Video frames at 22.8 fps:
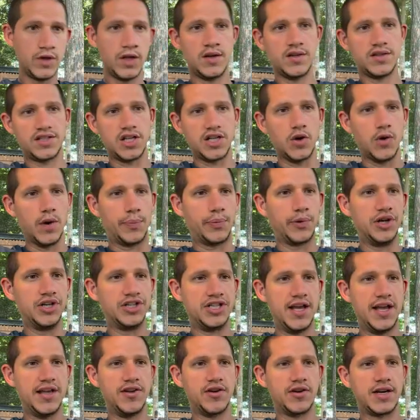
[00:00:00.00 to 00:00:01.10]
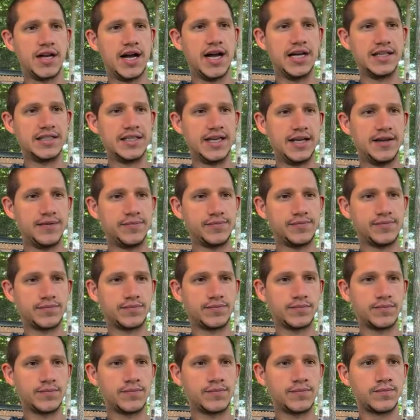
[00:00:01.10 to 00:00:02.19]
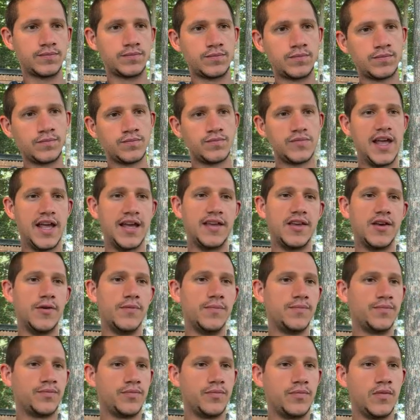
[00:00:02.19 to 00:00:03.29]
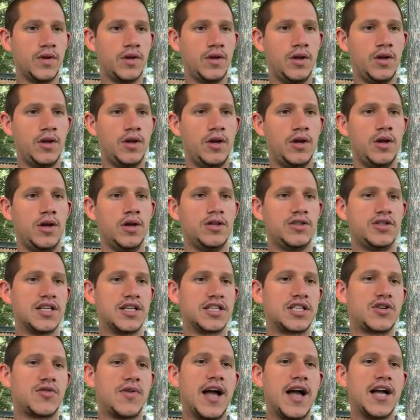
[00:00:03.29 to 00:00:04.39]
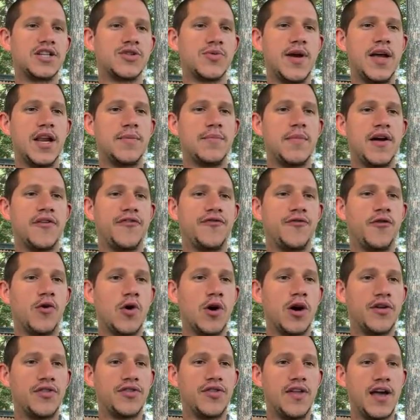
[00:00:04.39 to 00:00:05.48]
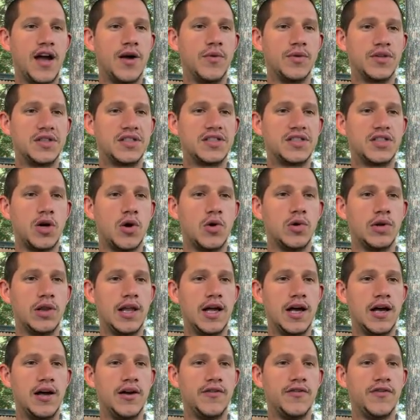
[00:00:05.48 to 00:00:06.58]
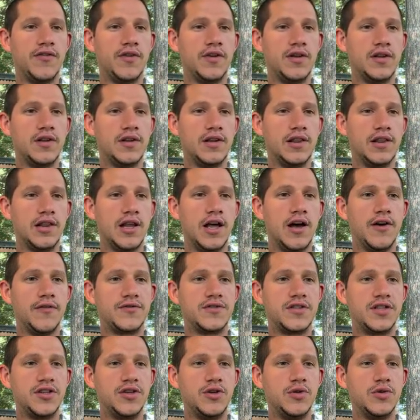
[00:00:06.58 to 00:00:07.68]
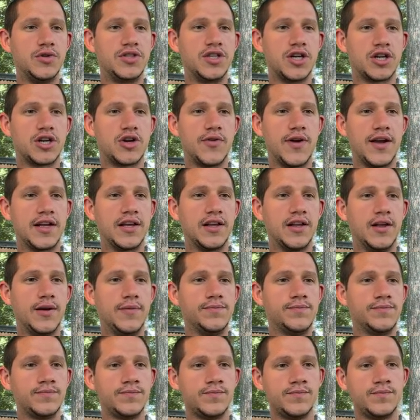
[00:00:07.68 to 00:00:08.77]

So appreciate your content. Thank you. Just graduated my fourth. I would so love, love to use your curriculum.